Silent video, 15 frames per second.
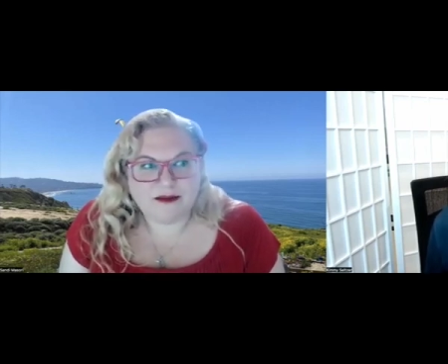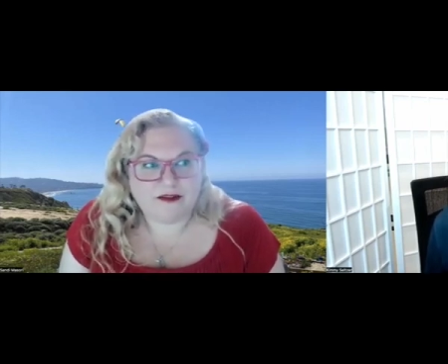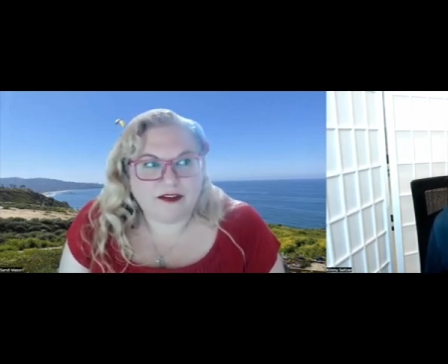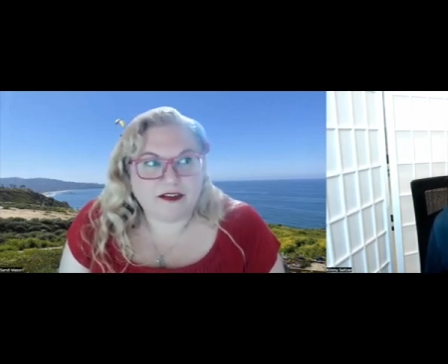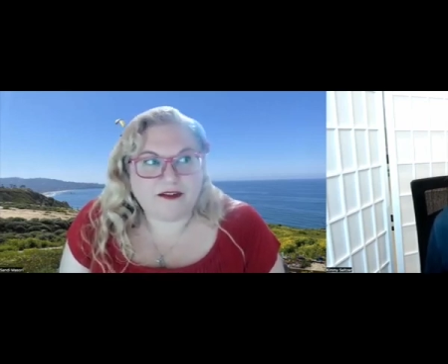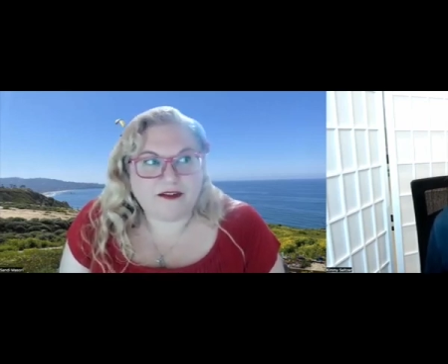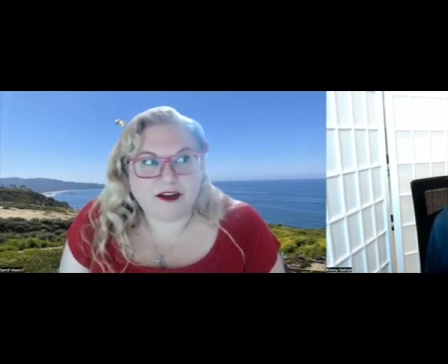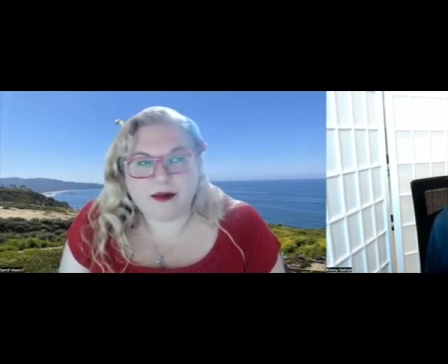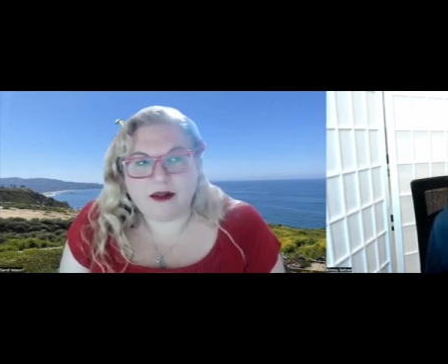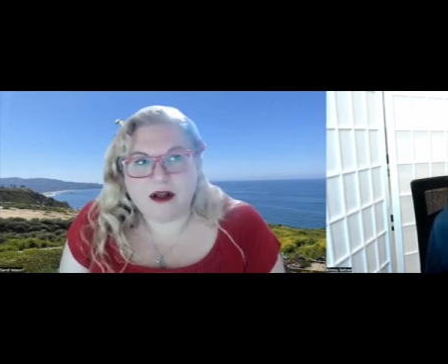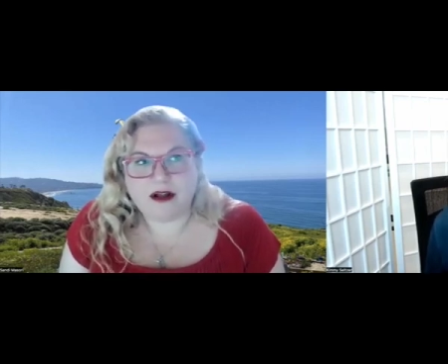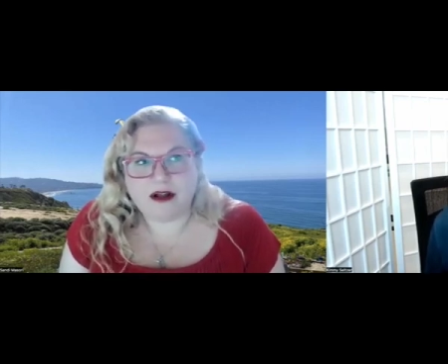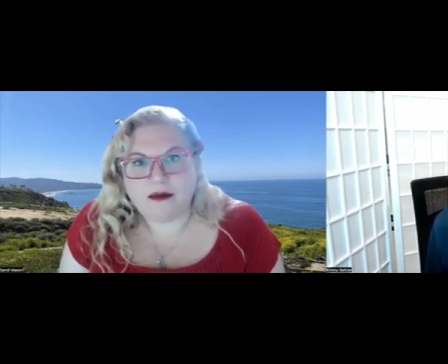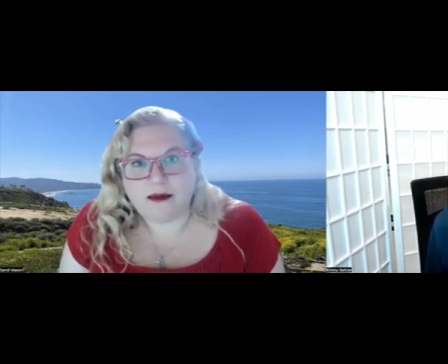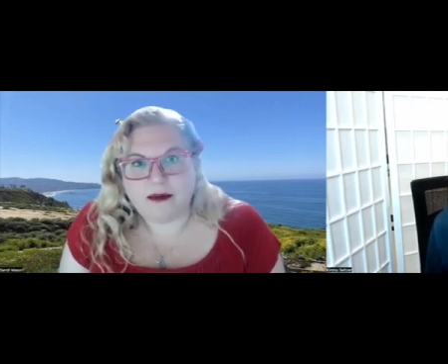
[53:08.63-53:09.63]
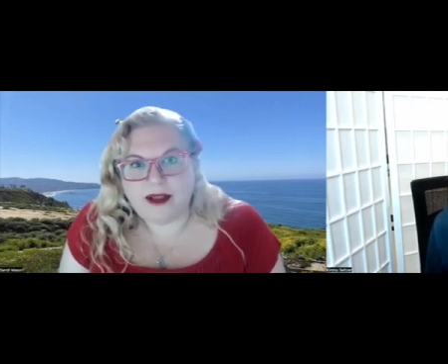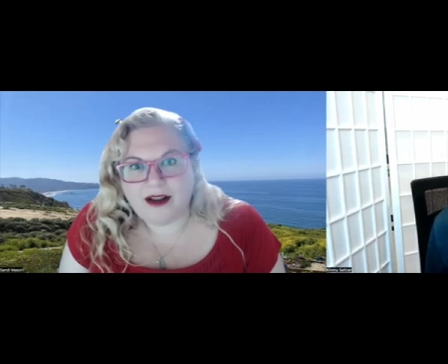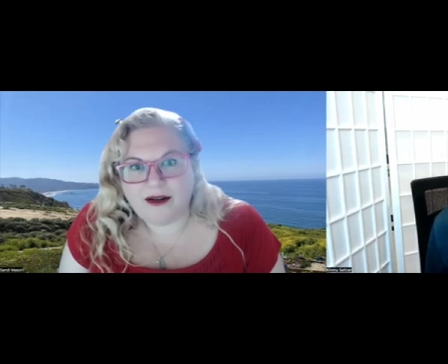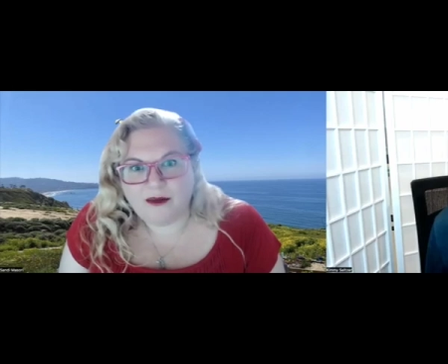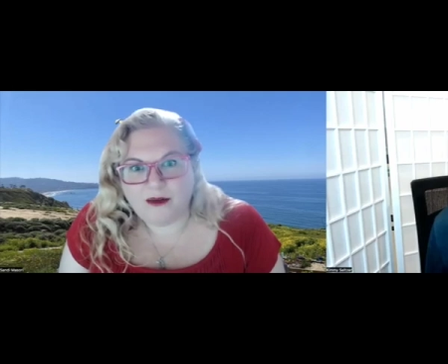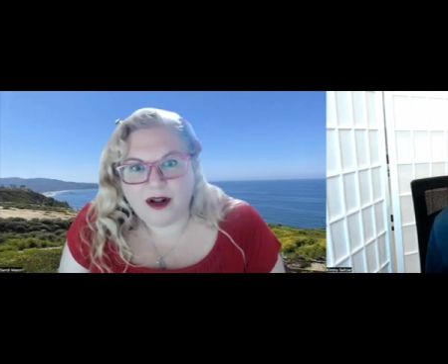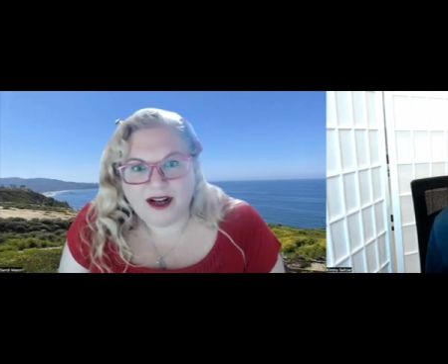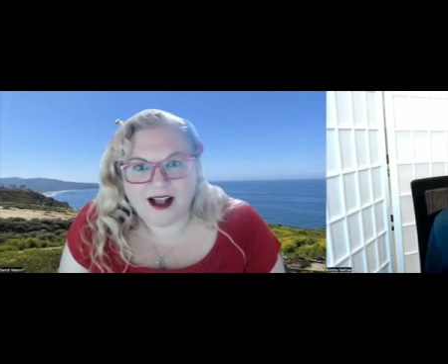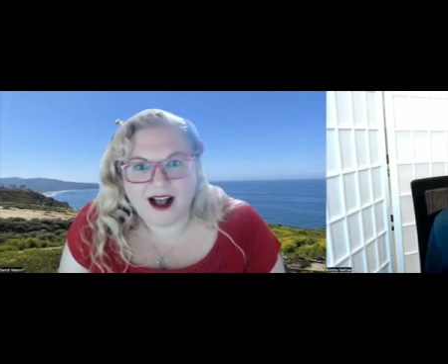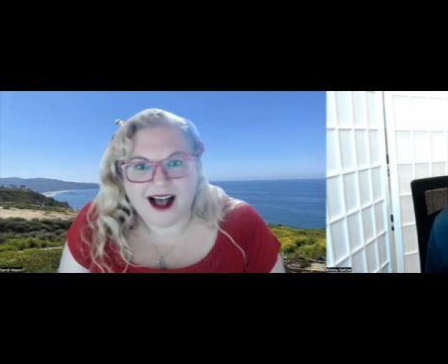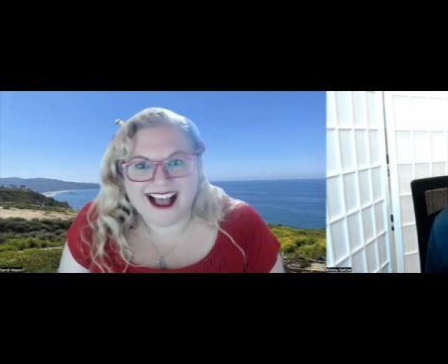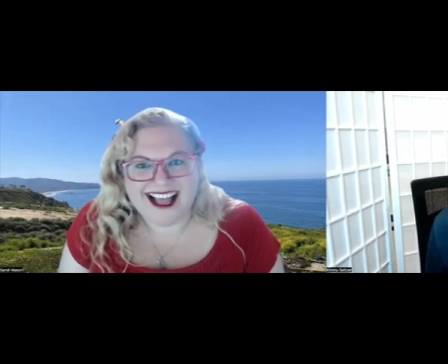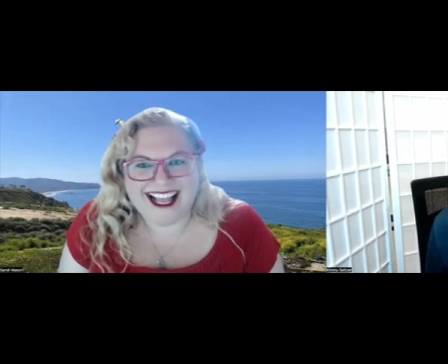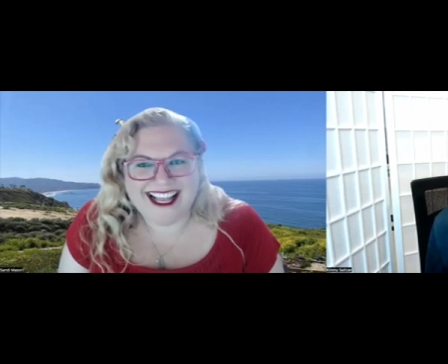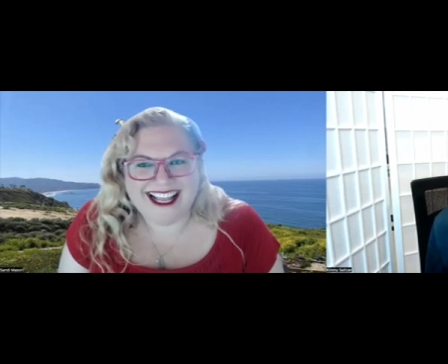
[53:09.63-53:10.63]
50 blonde women and one
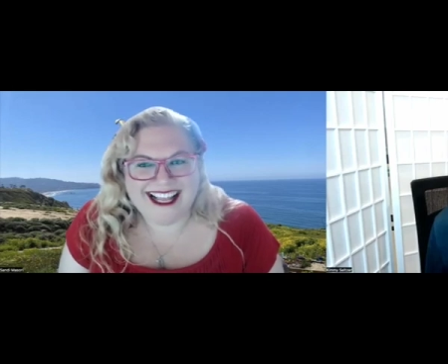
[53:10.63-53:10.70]
guy.